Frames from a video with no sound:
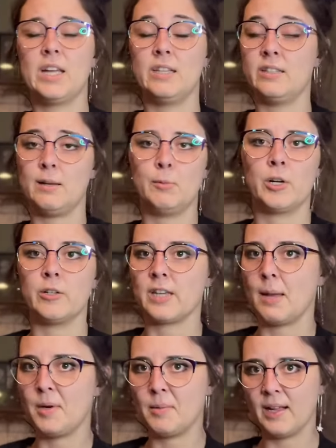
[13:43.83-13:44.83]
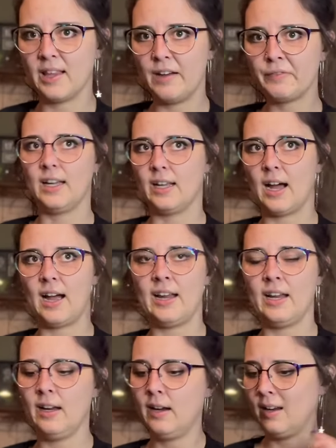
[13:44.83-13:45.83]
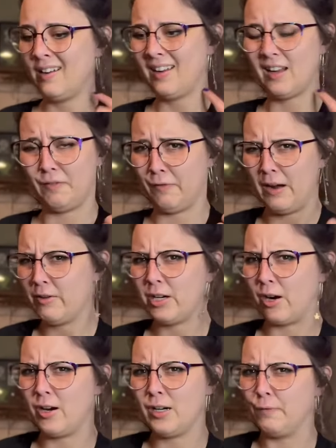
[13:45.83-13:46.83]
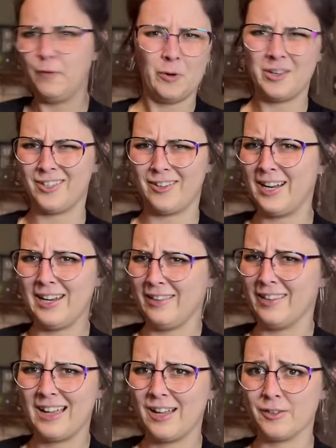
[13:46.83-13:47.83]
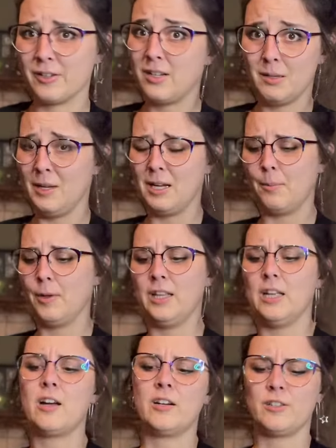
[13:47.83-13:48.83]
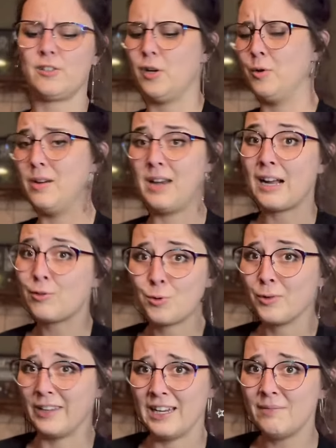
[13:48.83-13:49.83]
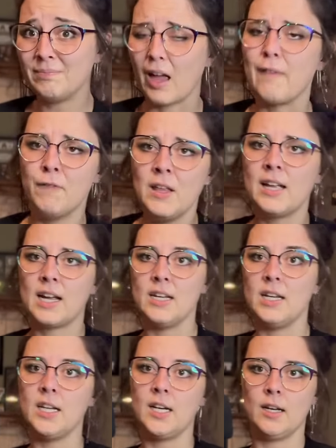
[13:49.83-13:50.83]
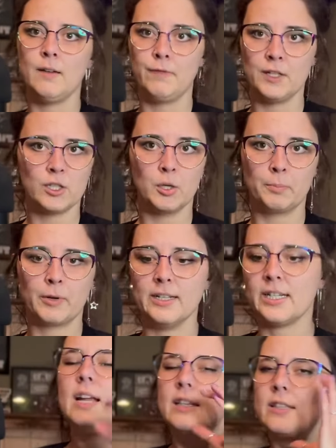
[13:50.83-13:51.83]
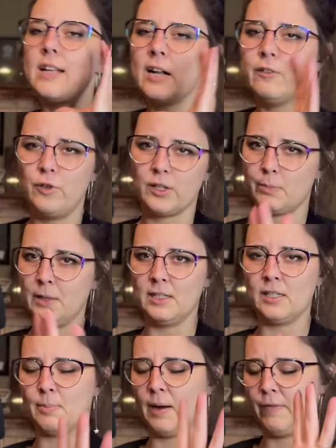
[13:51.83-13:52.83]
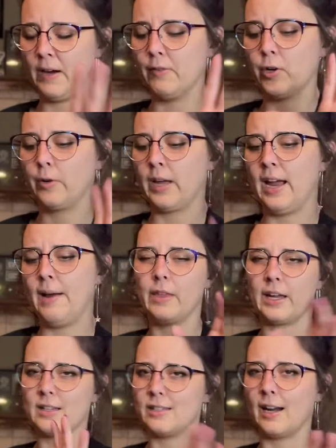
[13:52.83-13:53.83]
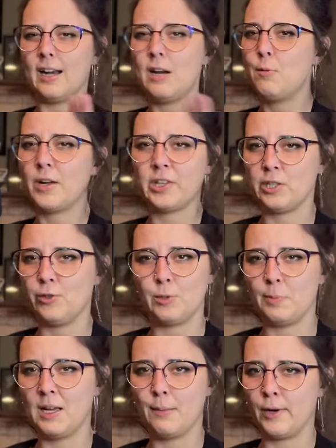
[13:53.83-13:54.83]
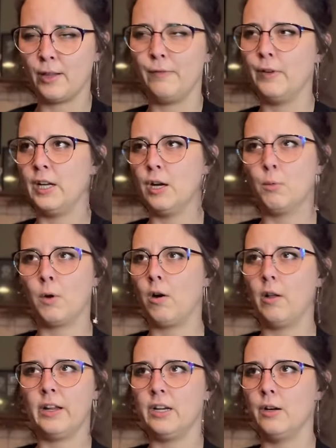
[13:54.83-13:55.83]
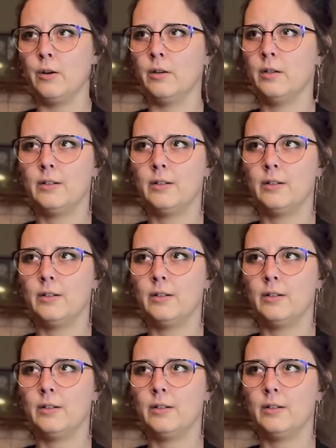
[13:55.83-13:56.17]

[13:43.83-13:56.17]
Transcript: And then Sable Curse came into my life. And I have found it hard to focus on anything else, to be completely honest. So naturally, I feel like I need it in physical print. It's not just because it's my favorite, okay? Like I said, I didn't want this to just become another video where all I do